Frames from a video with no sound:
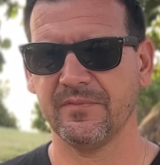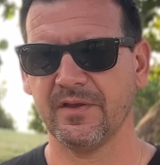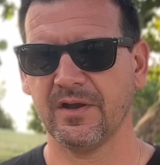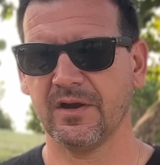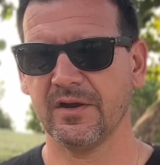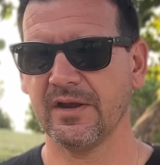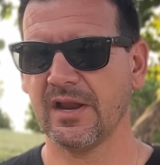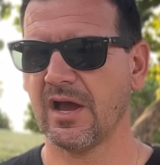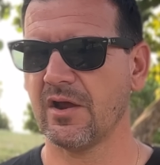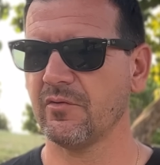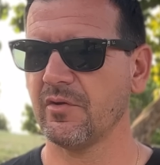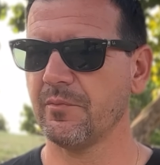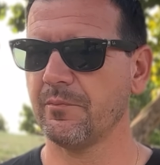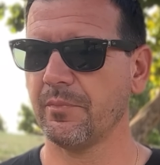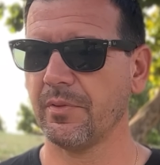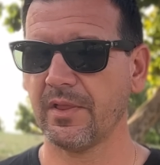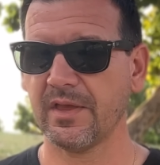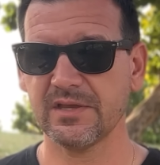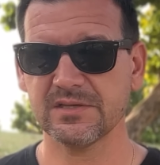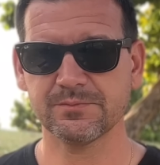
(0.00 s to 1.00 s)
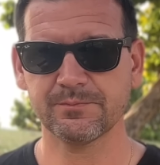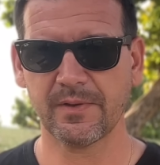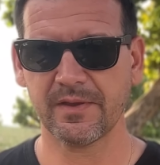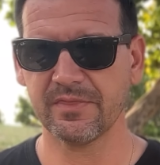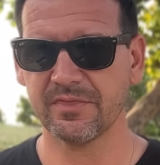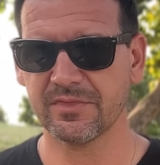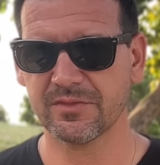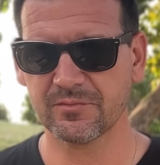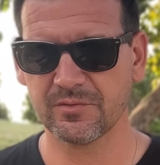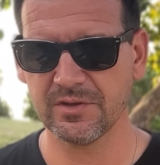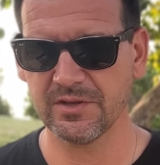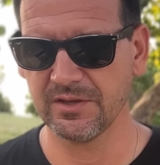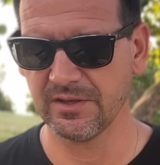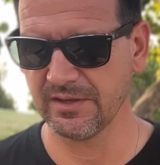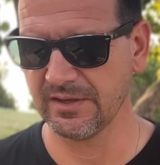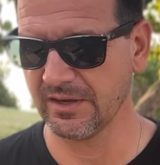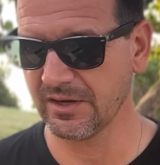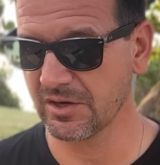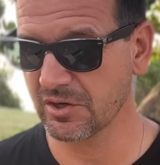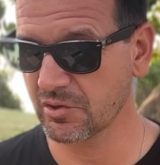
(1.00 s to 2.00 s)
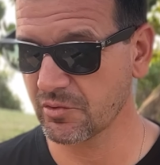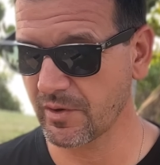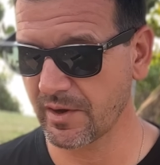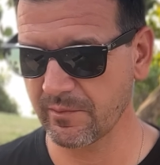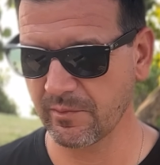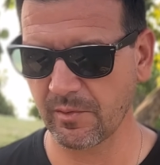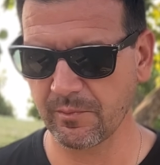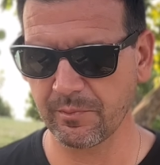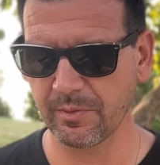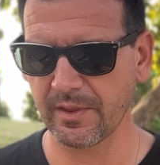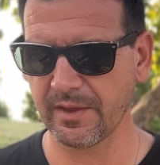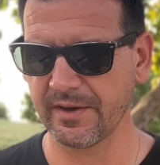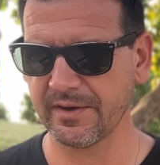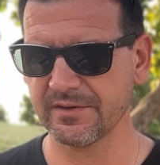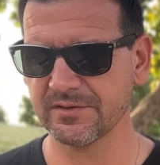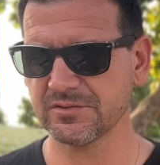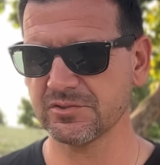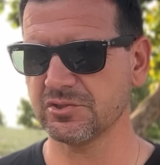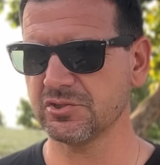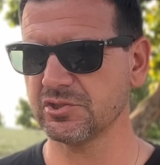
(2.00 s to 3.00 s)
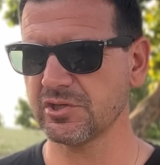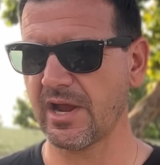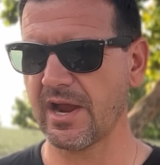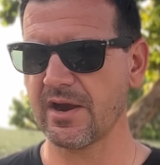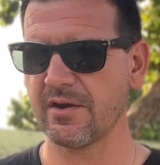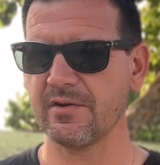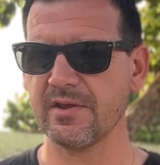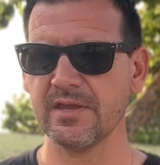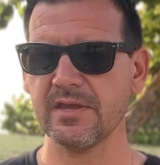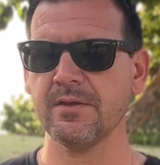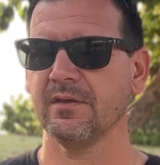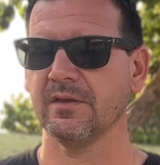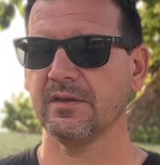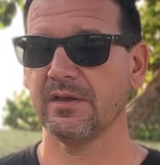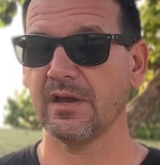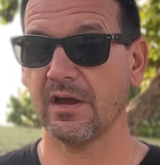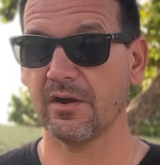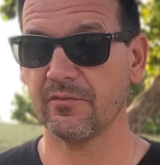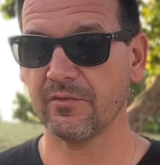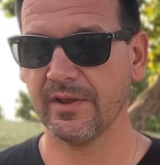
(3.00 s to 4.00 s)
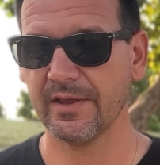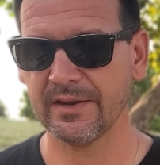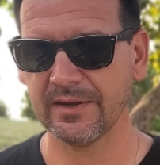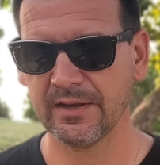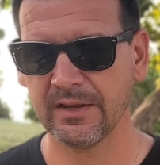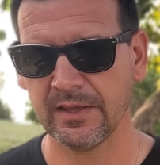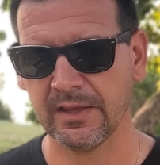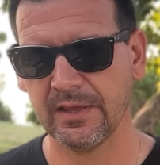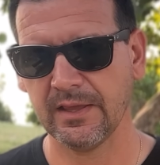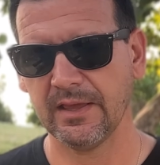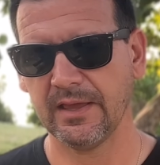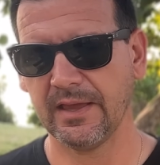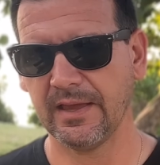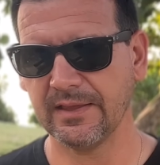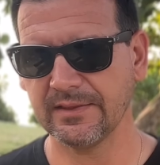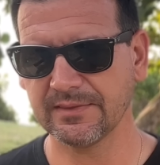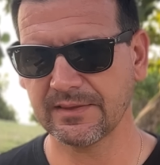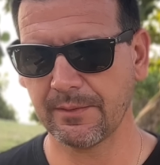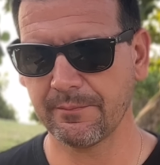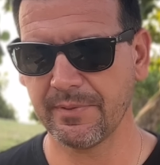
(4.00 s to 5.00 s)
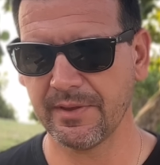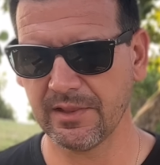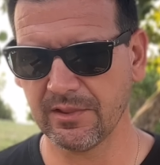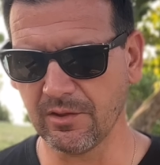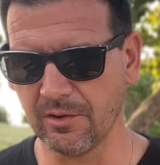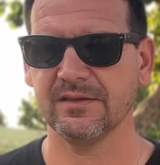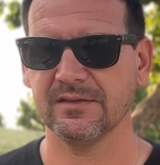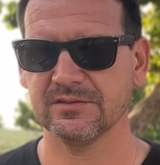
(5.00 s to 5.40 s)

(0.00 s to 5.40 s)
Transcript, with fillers: are now replaced by three incredible players, Jarry, Garin, and Tabilo.